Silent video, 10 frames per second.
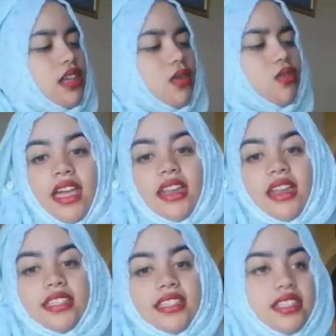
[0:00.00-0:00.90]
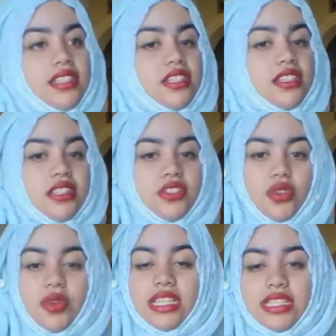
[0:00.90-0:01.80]
it was, and I didn't
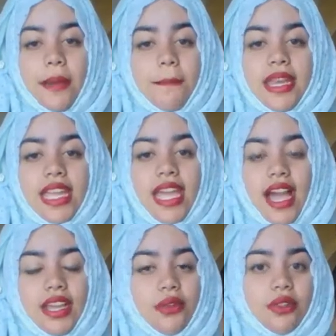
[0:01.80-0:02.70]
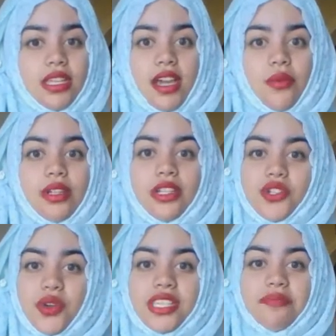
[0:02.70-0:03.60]
enjoy his company. I don't think I will
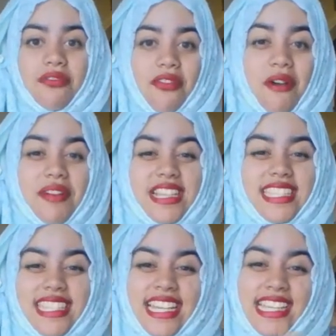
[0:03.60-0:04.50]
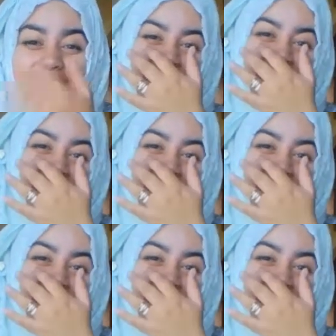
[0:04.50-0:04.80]
enjoy his performances.